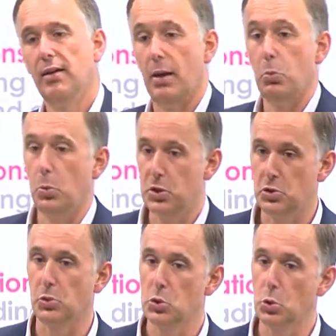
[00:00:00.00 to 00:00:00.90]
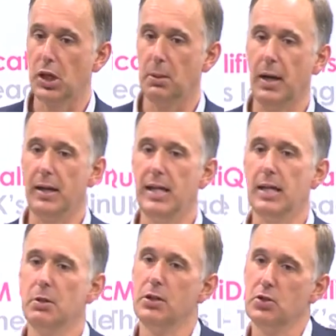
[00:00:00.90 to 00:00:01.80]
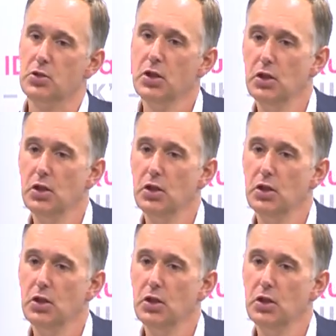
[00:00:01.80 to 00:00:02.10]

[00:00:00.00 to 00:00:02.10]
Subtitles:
and what we're talking about here, because